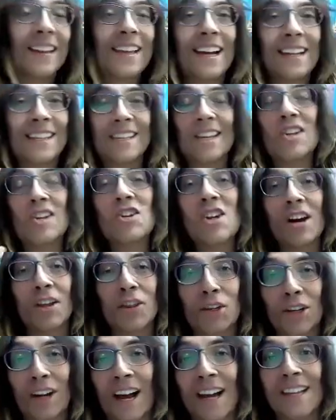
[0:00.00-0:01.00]
That's
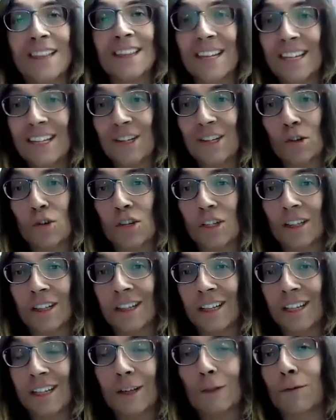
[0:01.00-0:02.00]
another I think you should
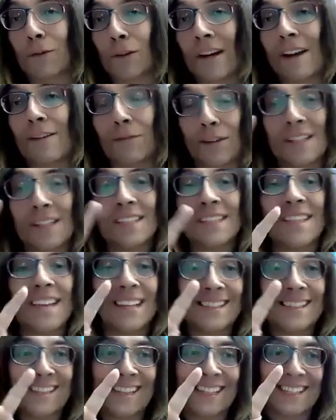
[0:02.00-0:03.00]
leave reference.
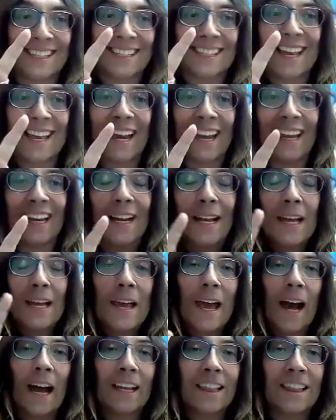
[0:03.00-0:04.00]
That's the second
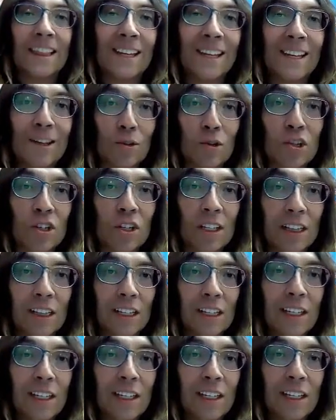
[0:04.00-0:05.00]
I think you should
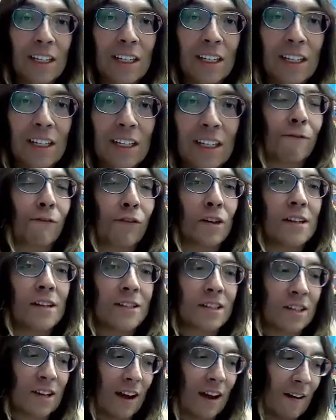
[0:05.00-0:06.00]
leave
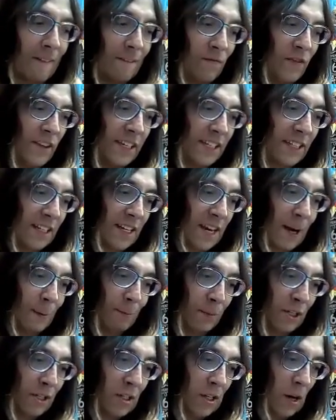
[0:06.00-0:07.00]
reference of this
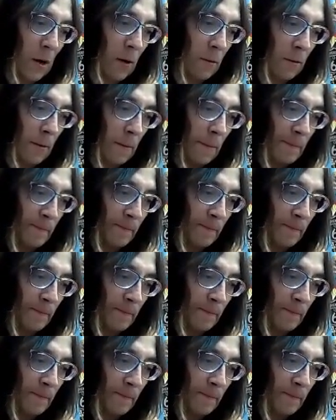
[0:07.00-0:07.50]
episode.